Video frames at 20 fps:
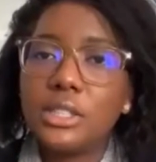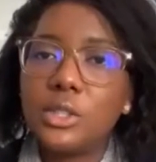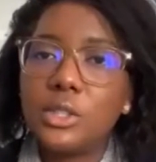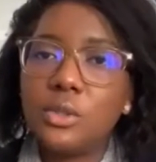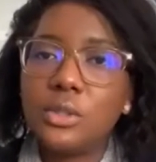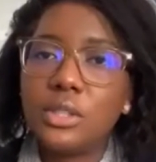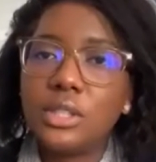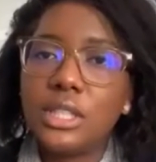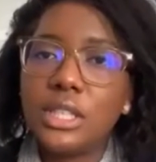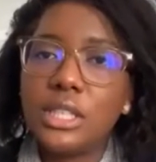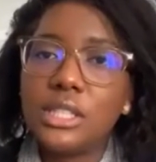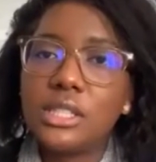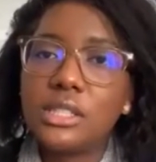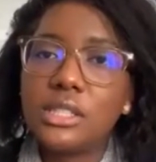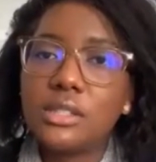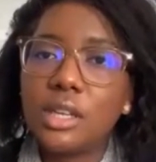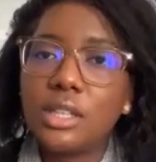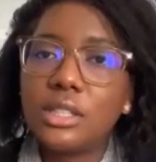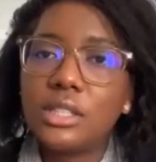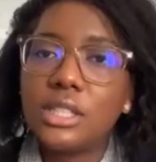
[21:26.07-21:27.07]
do things
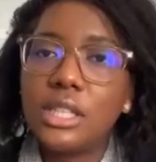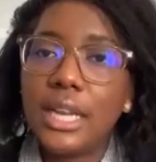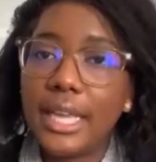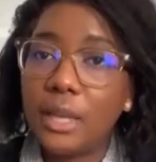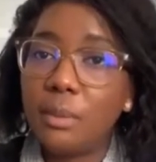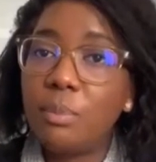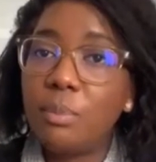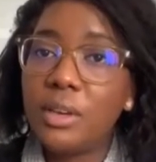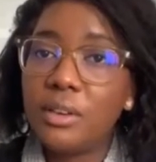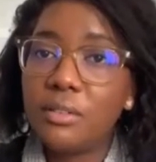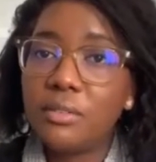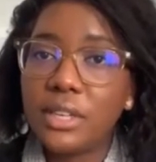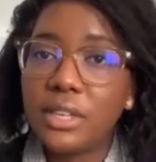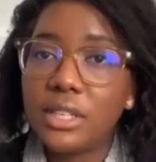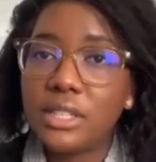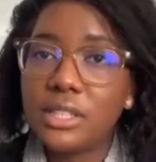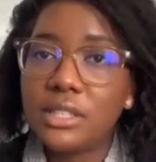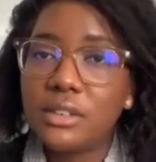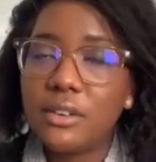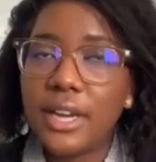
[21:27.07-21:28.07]
start to like
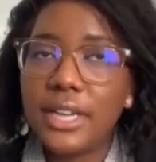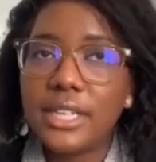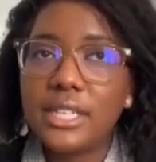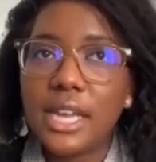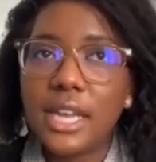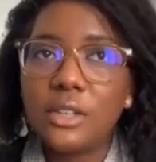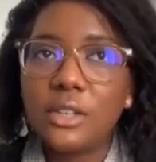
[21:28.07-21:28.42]
pivot, right?